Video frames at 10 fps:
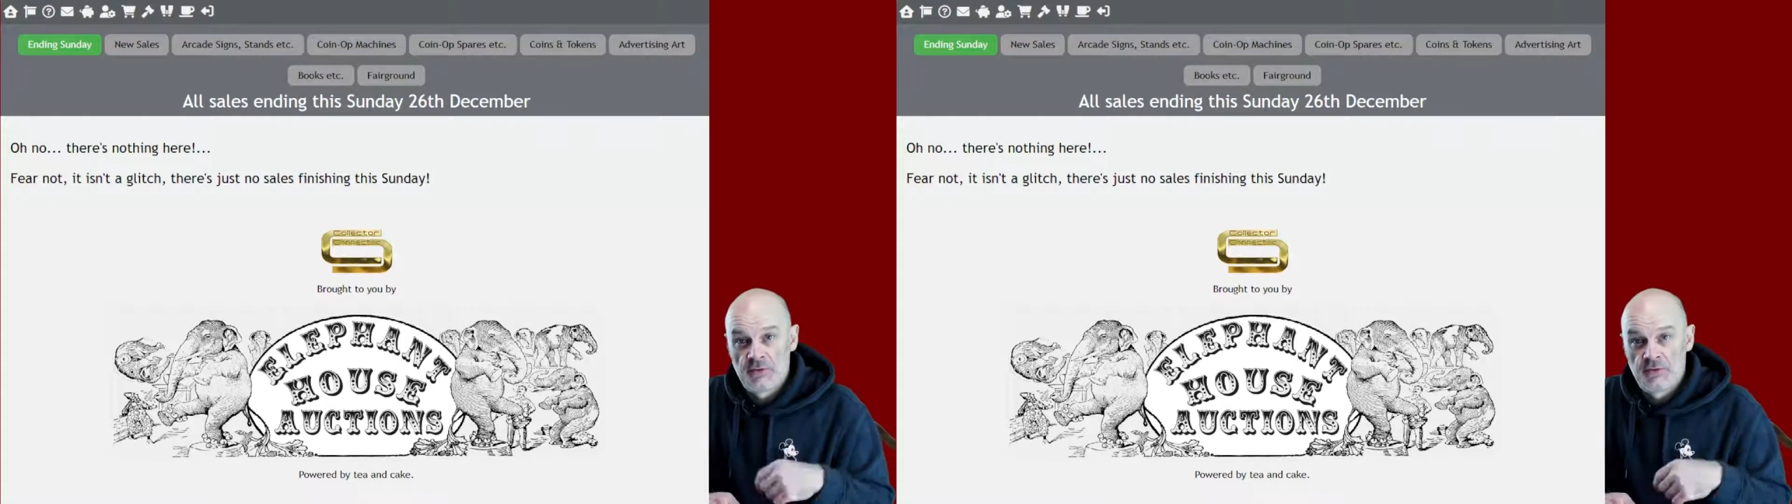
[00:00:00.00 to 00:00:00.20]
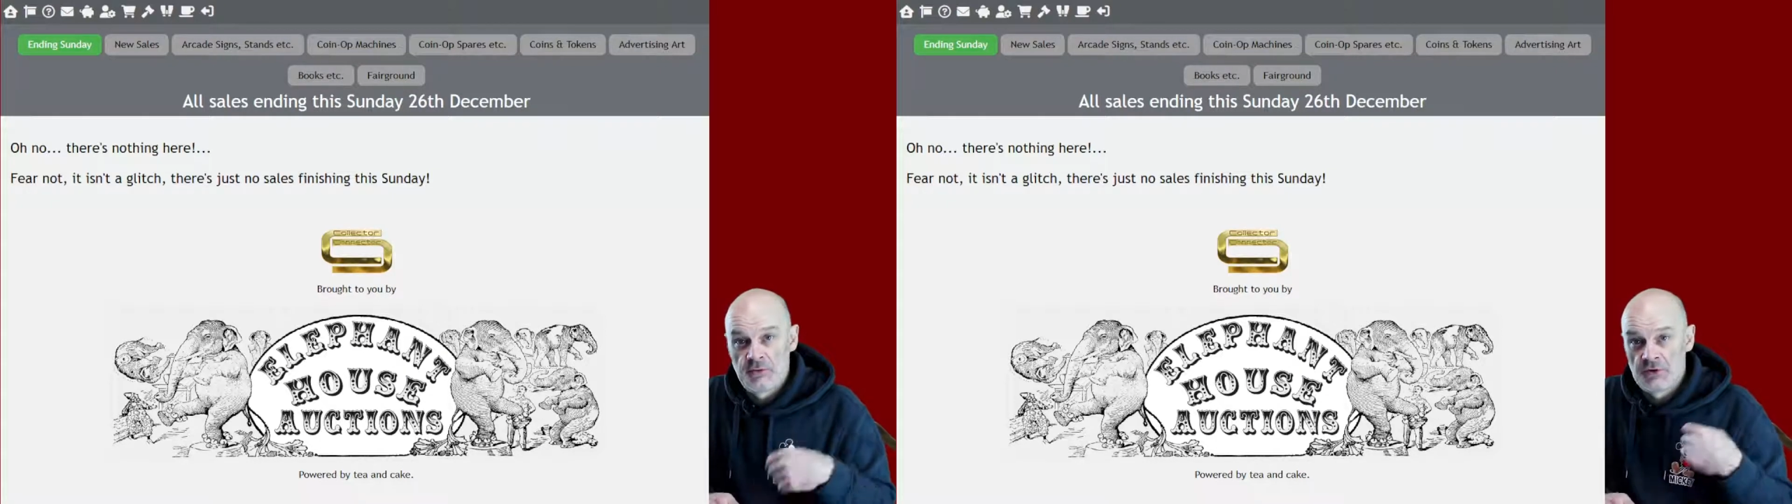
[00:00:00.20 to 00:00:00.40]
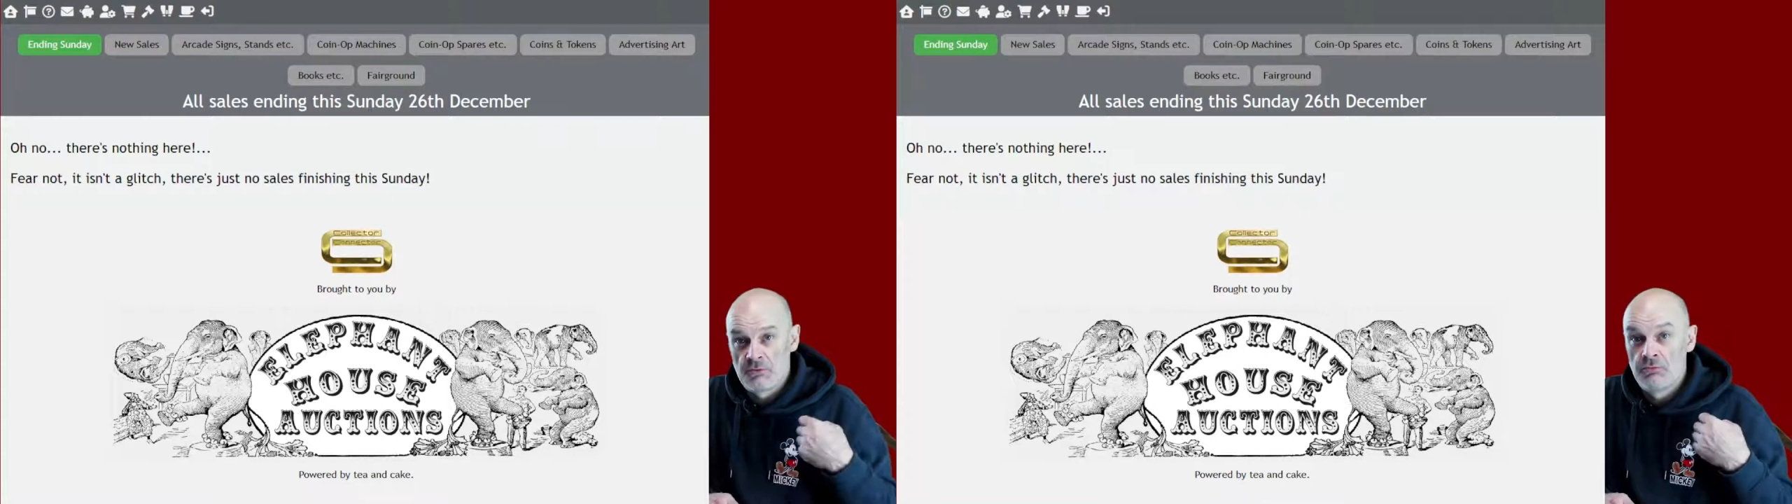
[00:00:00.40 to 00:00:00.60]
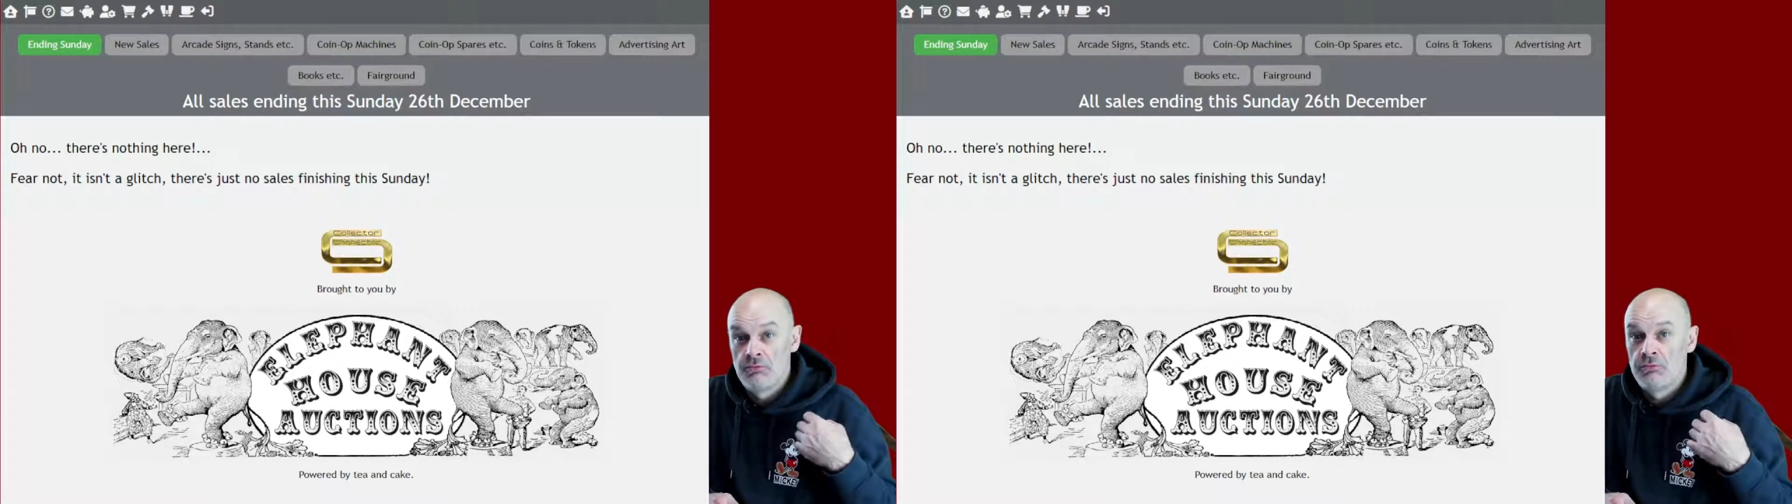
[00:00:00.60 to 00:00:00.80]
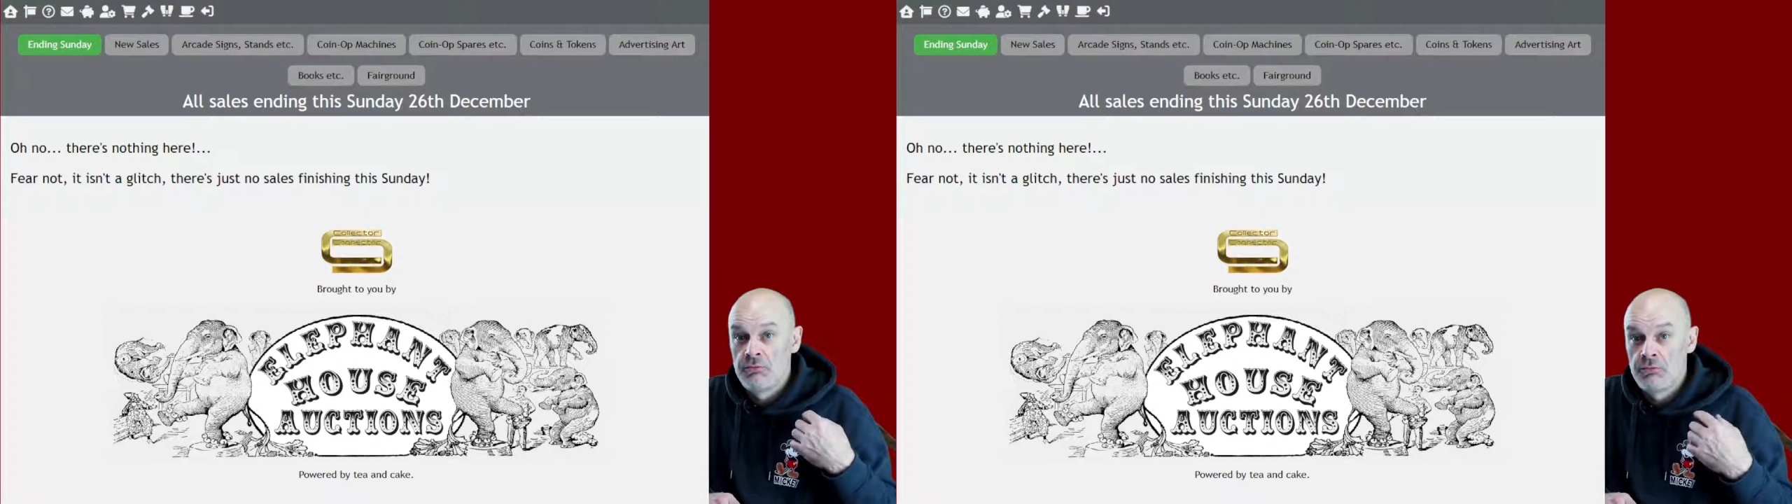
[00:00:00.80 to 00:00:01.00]
which I
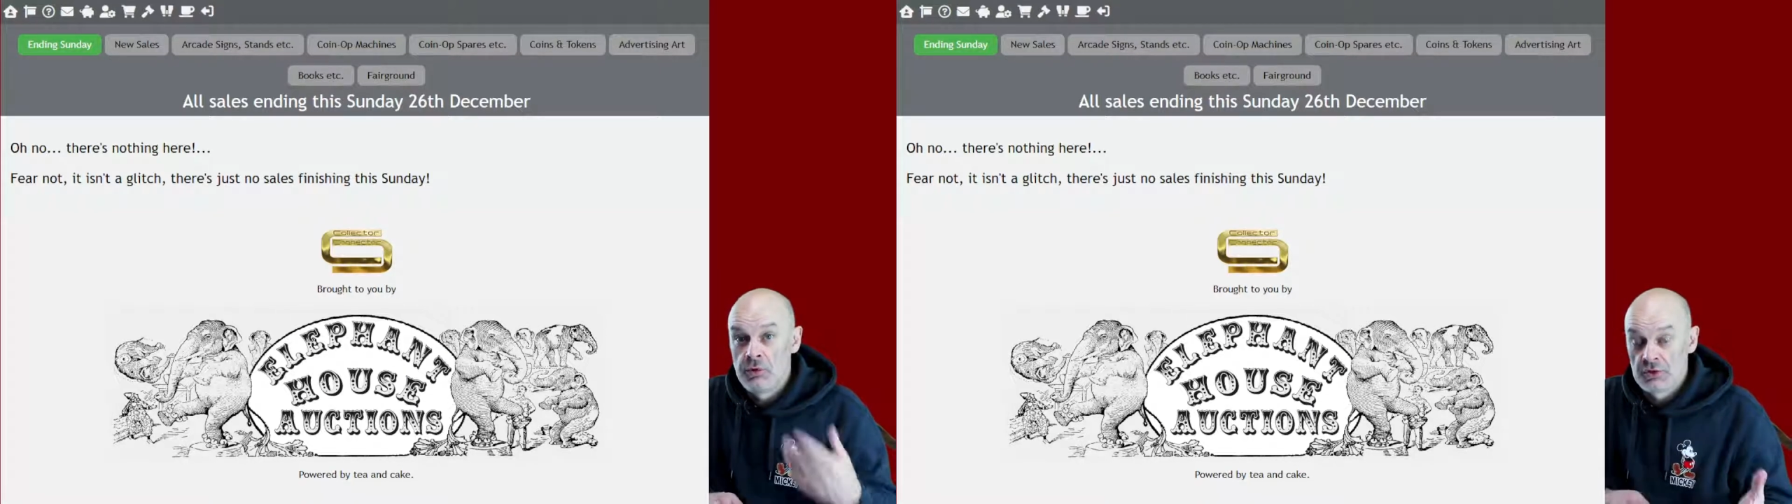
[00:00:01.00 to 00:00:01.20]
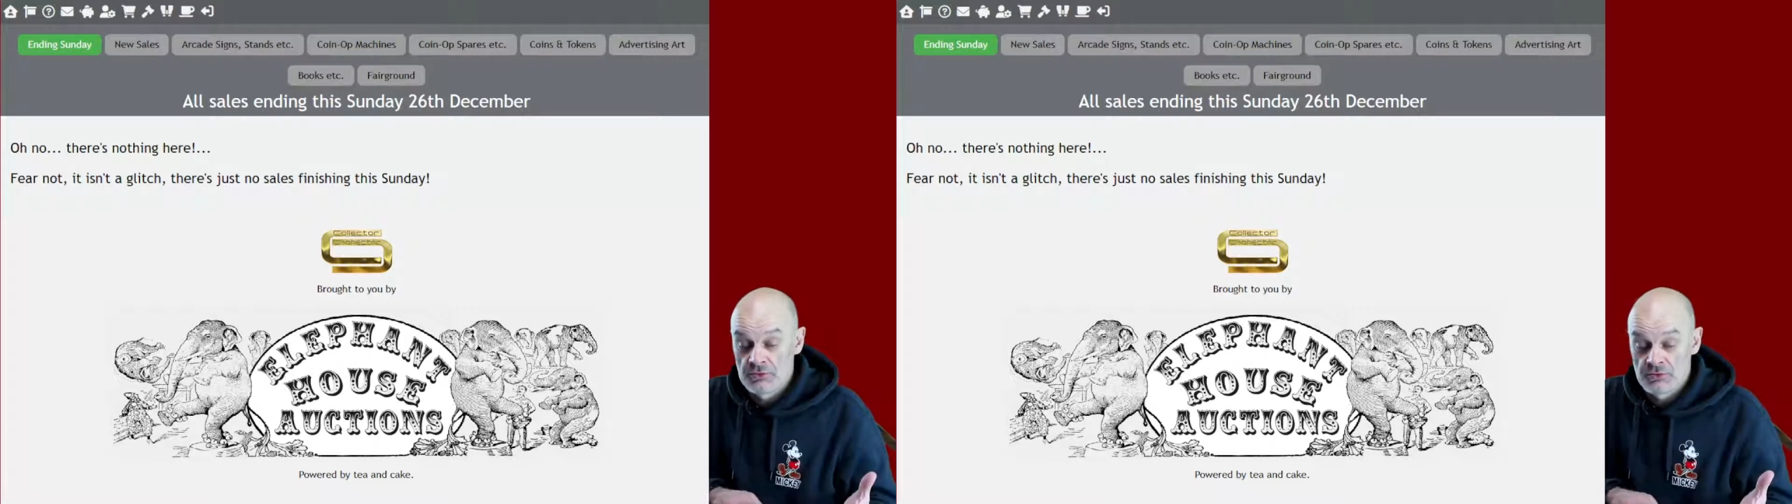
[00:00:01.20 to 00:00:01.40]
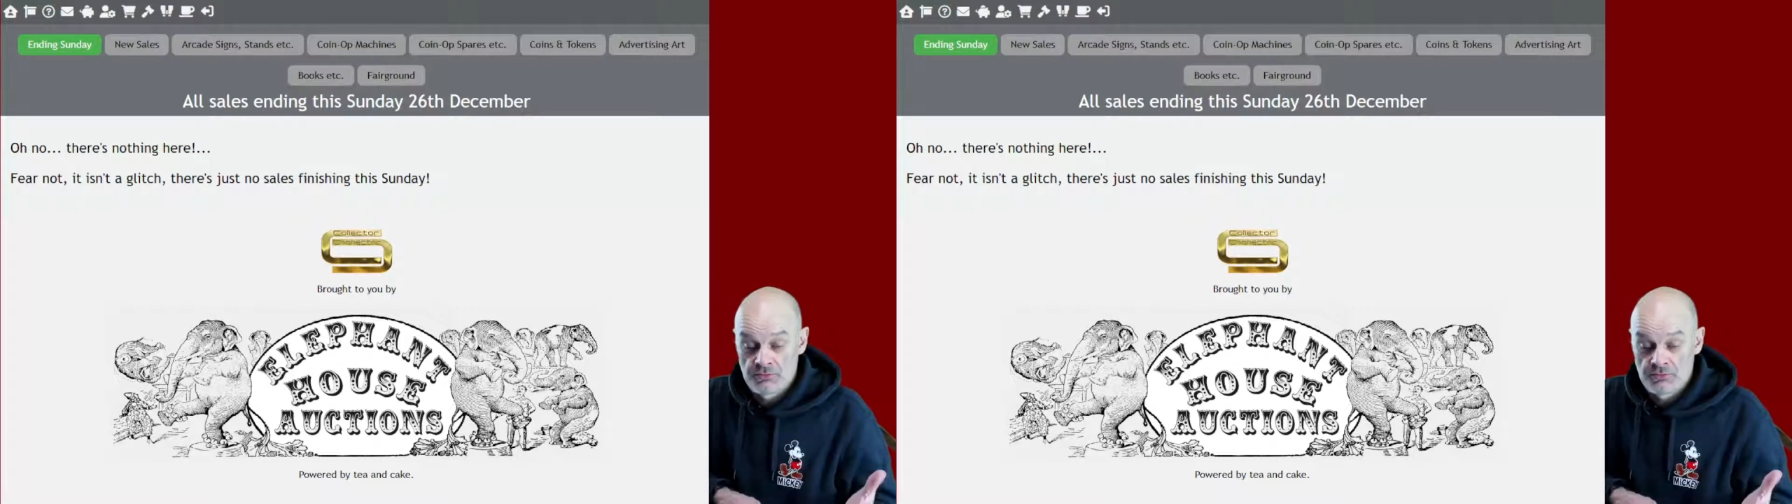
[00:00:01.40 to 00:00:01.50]
was